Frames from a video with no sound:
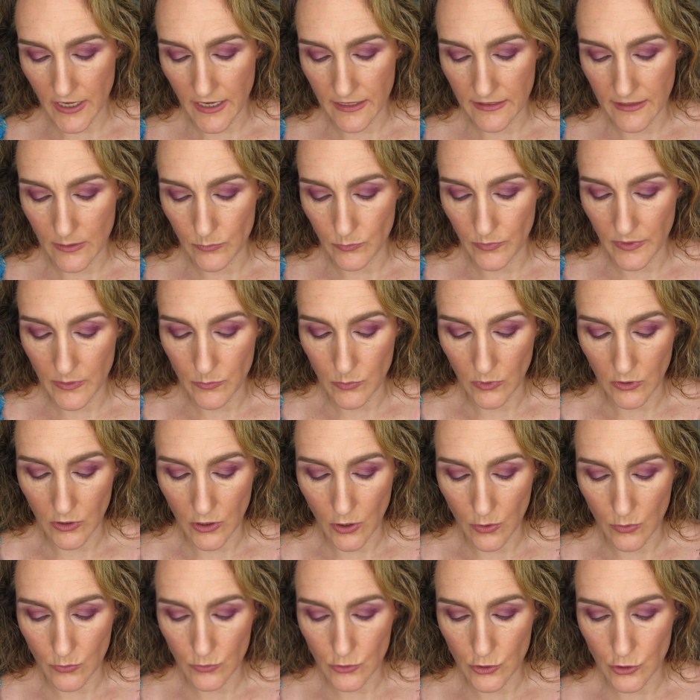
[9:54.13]
and then we will
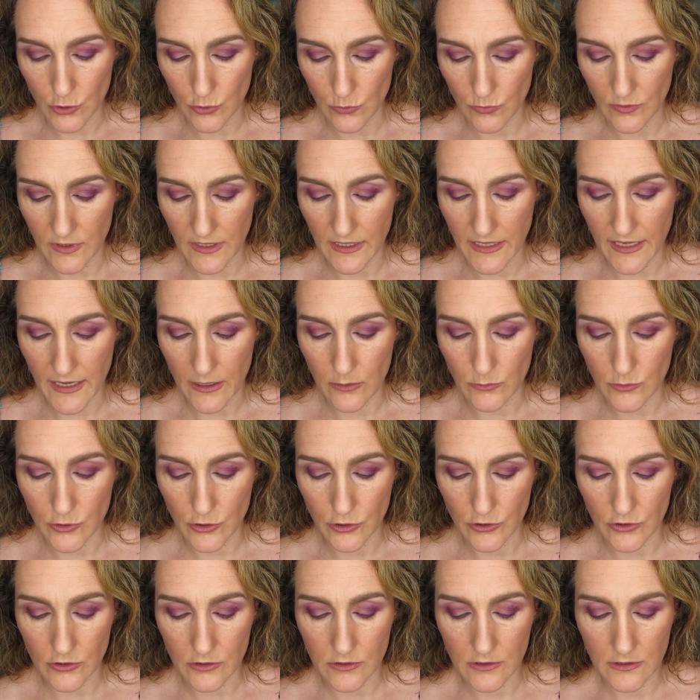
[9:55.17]
go to the
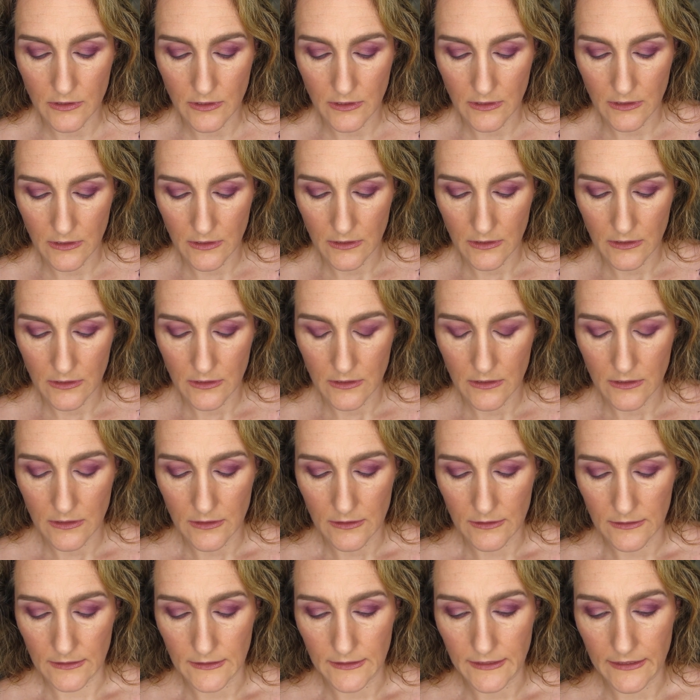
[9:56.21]
outer
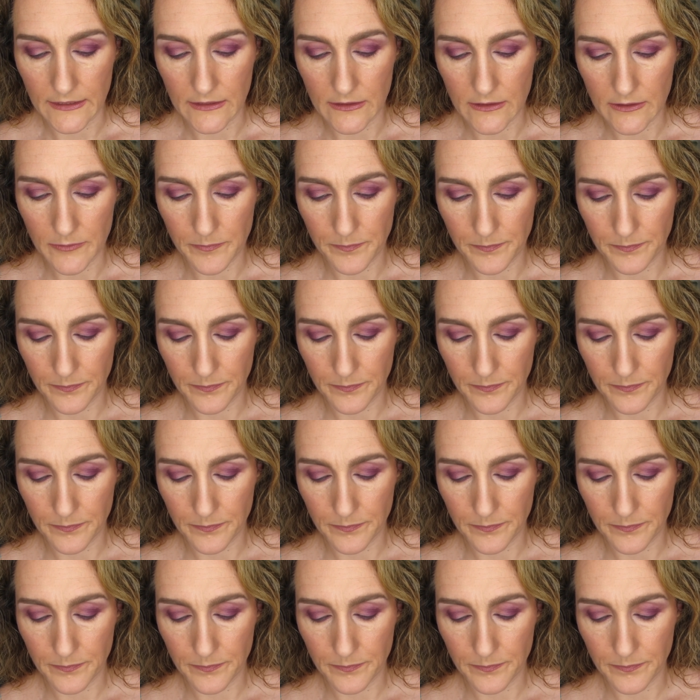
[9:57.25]
lid.